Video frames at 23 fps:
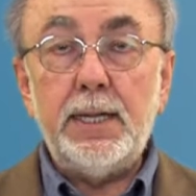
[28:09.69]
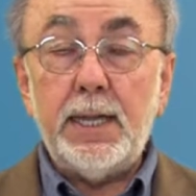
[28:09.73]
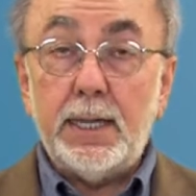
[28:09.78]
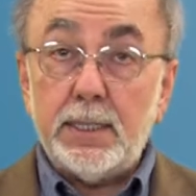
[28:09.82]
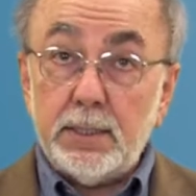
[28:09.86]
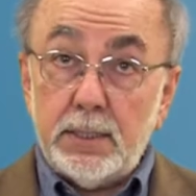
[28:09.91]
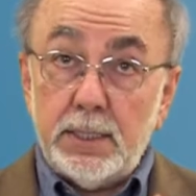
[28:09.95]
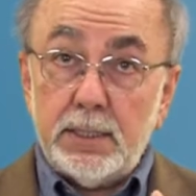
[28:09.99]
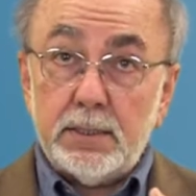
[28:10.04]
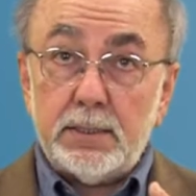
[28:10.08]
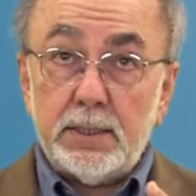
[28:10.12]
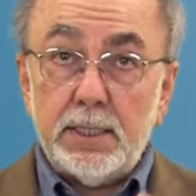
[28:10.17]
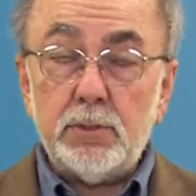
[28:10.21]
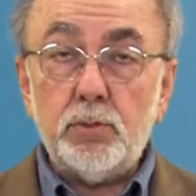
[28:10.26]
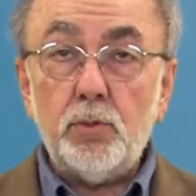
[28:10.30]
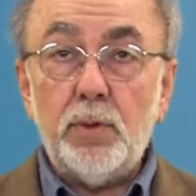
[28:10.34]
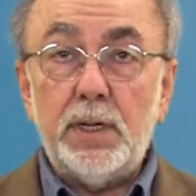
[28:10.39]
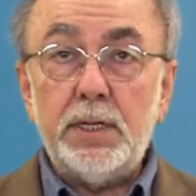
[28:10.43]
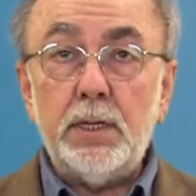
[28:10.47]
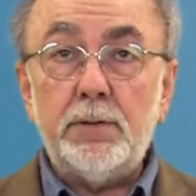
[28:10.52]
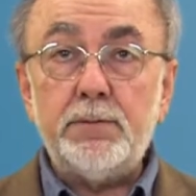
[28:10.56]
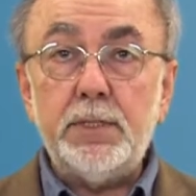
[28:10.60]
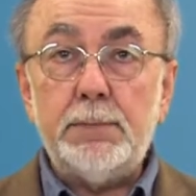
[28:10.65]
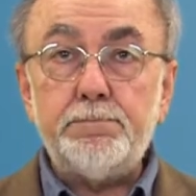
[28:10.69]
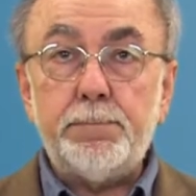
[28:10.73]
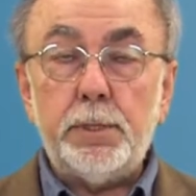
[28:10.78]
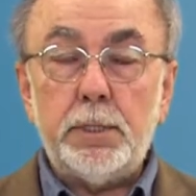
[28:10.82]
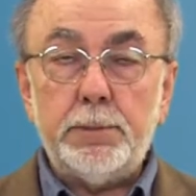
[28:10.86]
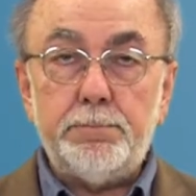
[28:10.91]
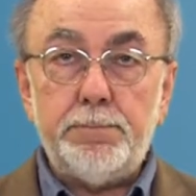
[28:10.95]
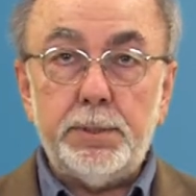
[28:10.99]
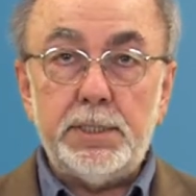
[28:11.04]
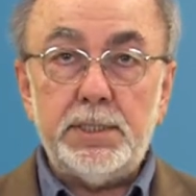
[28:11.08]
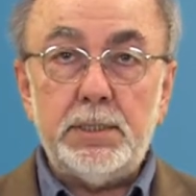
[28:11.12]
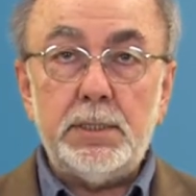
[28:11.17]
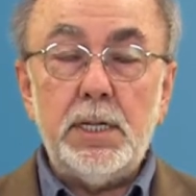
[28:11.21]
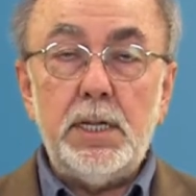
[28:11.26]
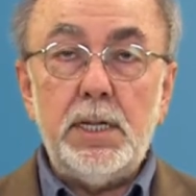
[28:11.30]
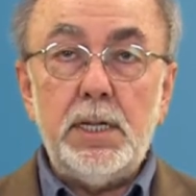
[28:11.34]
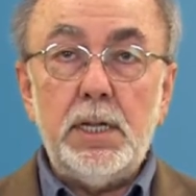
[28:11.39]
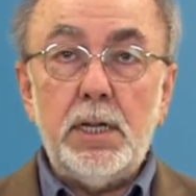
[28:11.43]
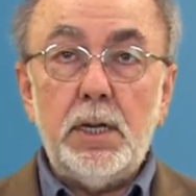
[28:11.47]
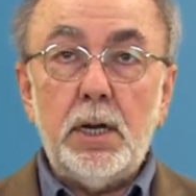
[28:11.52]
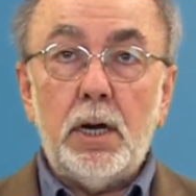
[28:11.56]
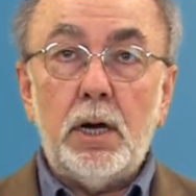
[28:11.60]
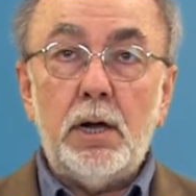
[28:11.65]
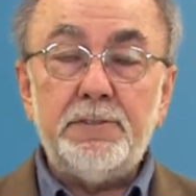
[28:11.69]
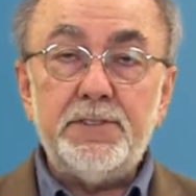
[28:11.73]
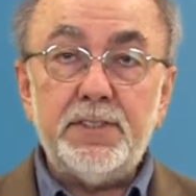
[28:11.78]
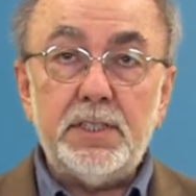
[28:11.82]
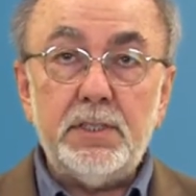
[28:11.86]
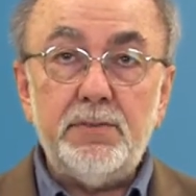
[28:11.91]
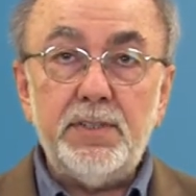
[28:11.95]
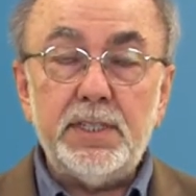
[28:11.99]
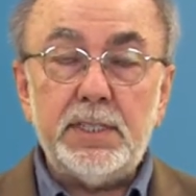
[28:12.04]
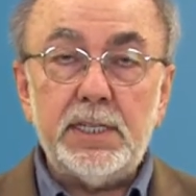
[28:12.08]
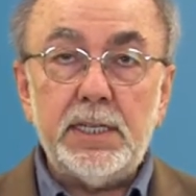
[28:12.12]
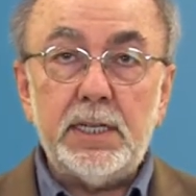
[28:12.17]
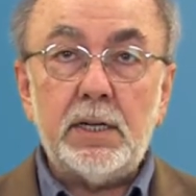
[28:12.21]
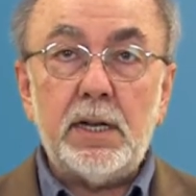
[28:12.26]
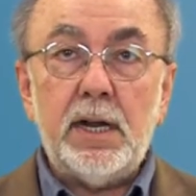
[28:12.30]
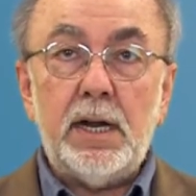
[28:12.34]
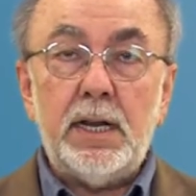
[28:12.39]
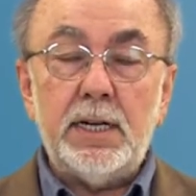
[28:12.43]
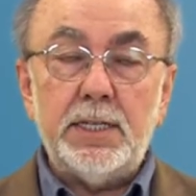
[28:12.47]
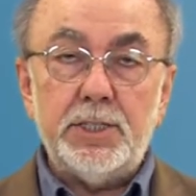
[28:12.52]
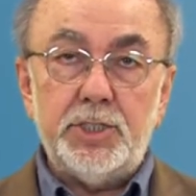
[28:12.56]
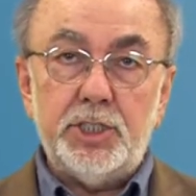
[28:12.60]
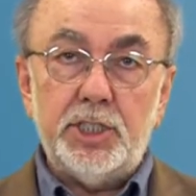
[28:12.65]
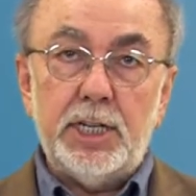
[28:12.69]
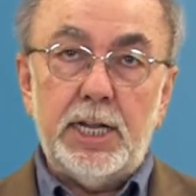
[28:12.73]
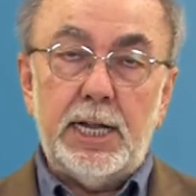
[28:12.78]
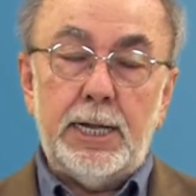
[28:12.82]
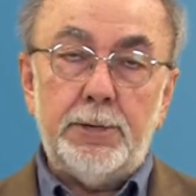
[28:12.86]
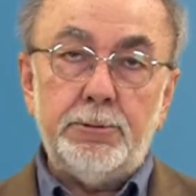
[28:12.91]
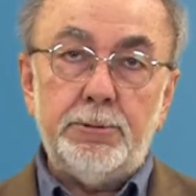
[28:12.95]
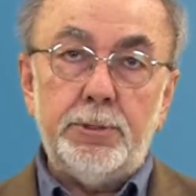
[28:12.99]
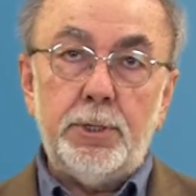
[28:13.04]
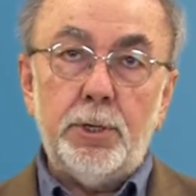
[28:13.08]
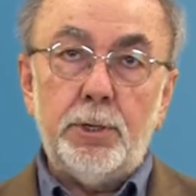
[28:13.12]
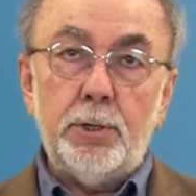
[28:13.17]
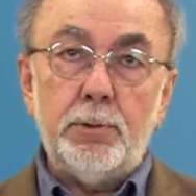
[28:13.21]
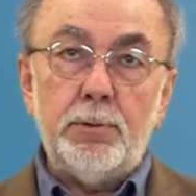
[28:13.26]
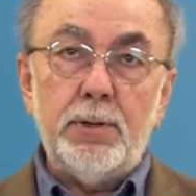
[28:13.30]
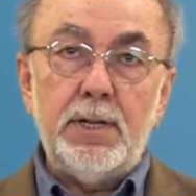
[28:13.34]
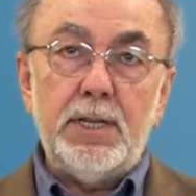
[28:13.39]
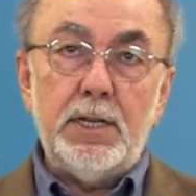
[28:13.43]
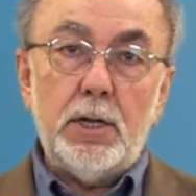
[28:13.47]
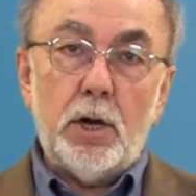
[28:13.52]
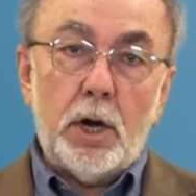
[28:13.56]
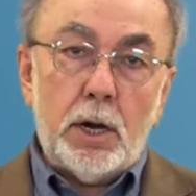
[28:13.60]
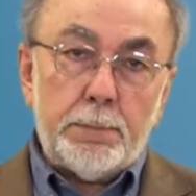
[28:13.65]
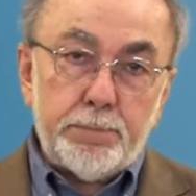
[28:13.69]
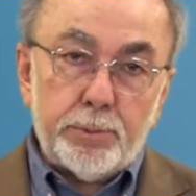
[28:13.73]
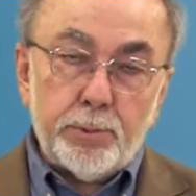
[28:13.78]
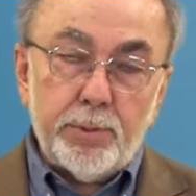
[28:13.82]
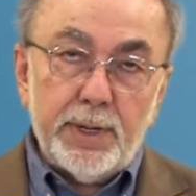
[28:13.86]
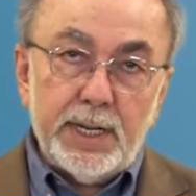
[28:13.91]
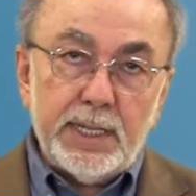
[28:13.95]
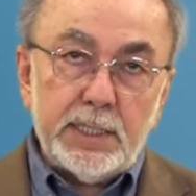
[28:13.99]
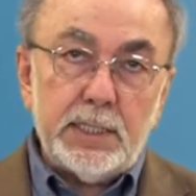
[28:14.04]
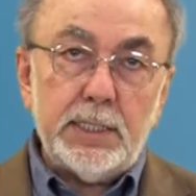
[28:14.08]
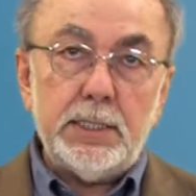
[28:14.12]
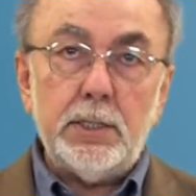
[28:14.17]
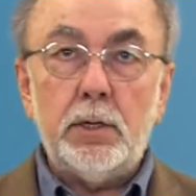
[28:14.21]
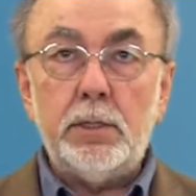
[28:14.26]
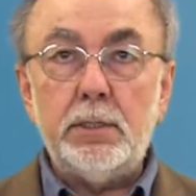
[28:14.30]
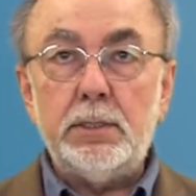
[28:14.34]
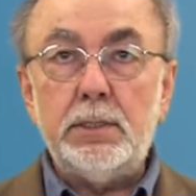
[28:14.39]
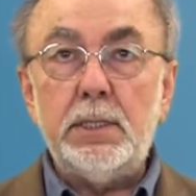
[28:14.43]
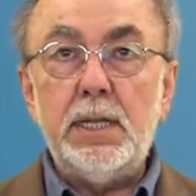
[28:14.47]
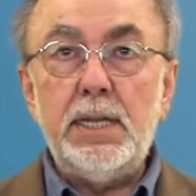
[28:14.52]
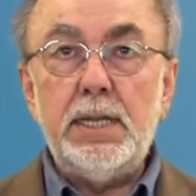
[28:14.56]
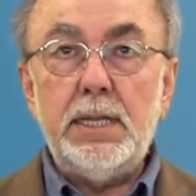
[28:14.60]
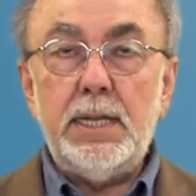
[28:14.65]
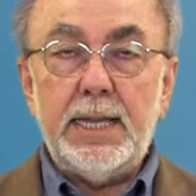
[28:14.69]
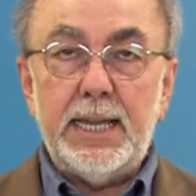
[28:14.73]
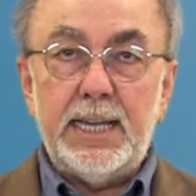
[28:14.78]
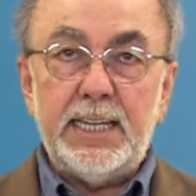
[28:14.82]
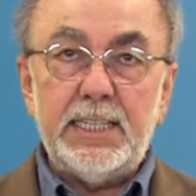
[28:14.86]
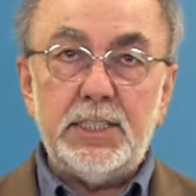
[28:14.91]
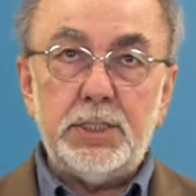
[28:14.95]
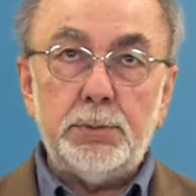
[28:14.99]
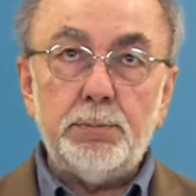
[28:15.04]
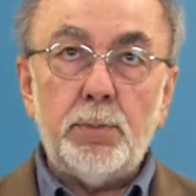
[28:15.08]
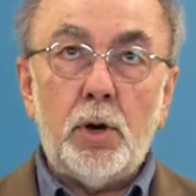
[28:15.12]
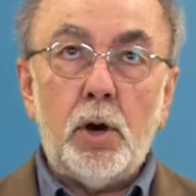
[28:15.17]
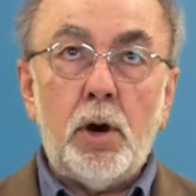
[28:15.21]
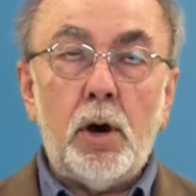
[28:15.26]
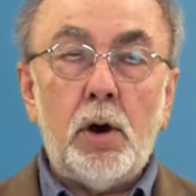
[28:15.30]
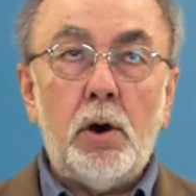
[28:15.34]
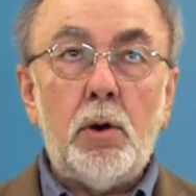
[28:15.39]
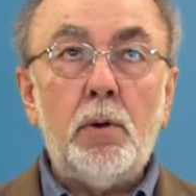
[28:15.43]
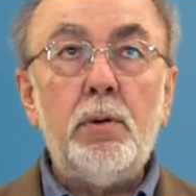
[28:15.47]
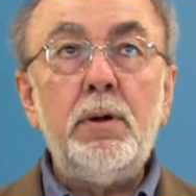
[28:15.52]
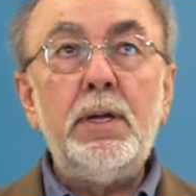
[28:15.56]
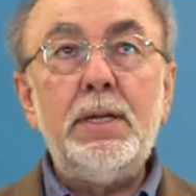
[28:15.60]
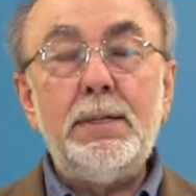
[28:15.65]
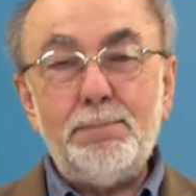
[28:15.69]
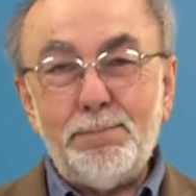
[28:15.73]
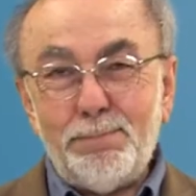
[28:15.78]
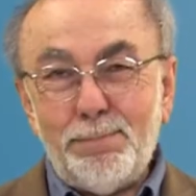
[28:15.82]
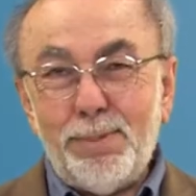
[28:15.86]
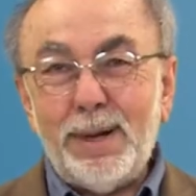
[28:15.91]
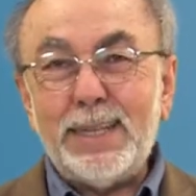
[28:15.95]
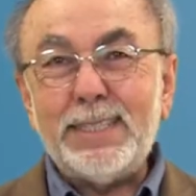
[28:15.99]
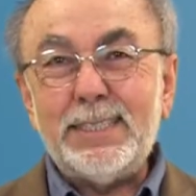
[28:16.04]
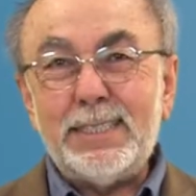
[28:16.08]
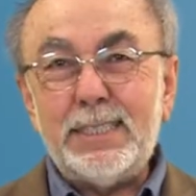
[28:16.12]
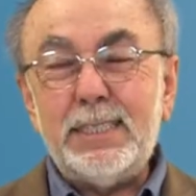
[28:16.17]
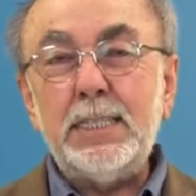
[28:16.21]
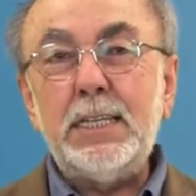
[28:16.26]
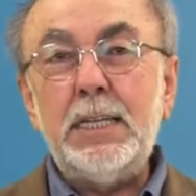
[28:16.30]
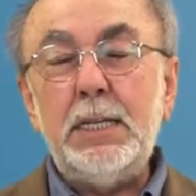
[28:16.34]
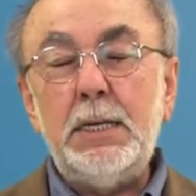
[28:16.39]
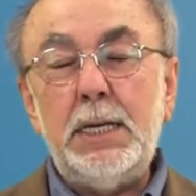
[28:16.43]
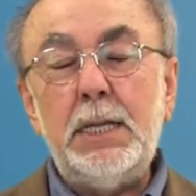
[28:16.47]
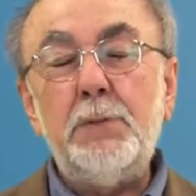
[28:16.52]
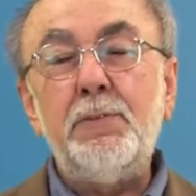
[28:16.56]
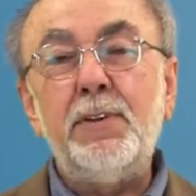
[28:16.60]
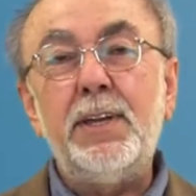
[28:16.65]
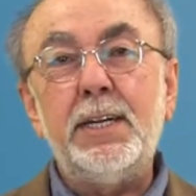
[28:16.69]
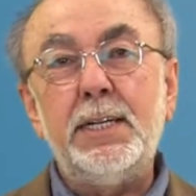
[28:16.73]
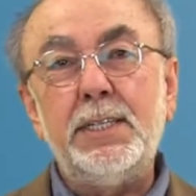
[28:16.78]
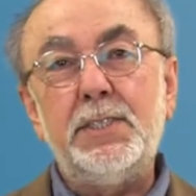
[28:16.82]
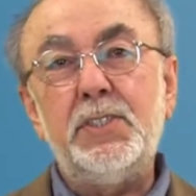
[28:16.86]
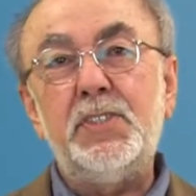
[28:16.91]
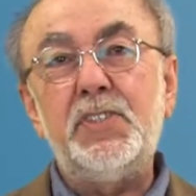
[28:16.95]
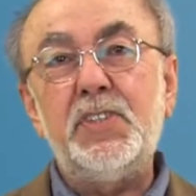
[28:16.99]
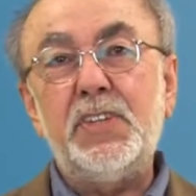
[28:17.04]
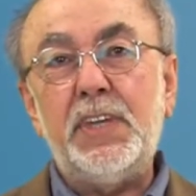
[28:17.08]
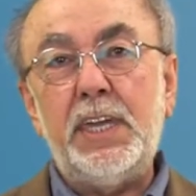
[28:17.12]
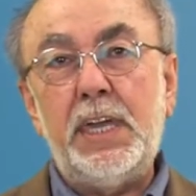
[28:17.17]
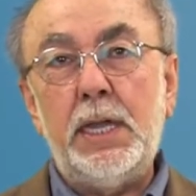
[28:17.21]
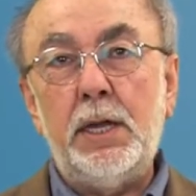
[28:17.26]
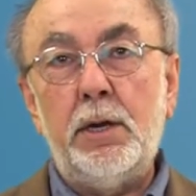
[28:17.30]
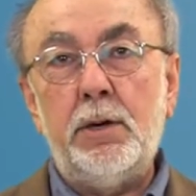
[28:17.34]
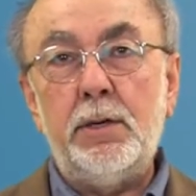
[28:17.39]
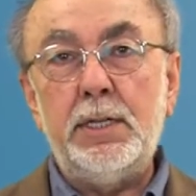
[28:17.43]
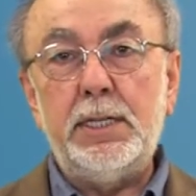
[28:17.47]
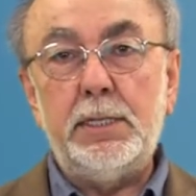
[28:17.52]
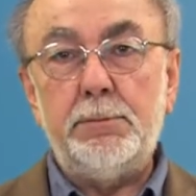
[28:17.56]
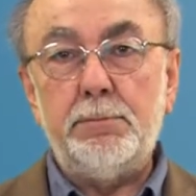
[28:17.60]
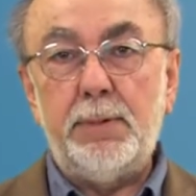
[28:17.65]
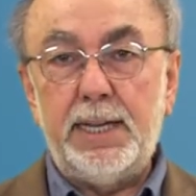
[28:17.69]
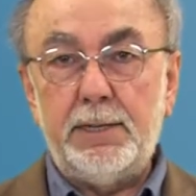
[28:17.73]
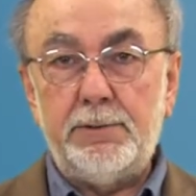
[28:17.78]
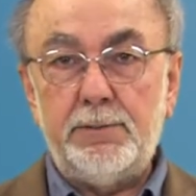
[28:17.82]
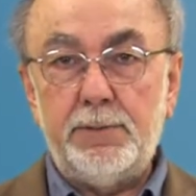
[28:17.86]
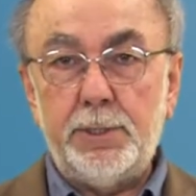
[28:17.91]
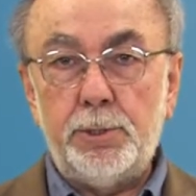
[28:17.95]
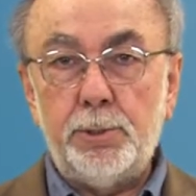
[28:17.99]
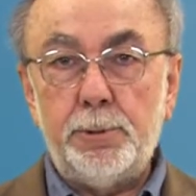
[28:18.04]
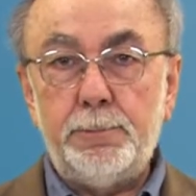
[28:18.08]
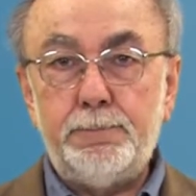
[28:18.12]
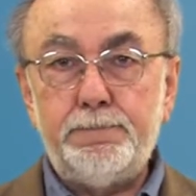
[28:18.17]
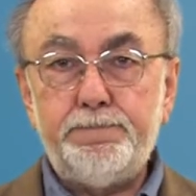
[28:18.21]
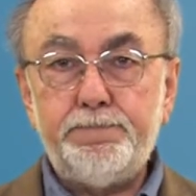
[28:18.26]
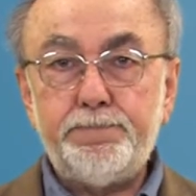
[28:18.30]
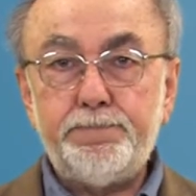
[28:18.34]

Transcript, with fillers: And this is one of the purpose of civic ecology, although operating on a small but significant scale, in my view.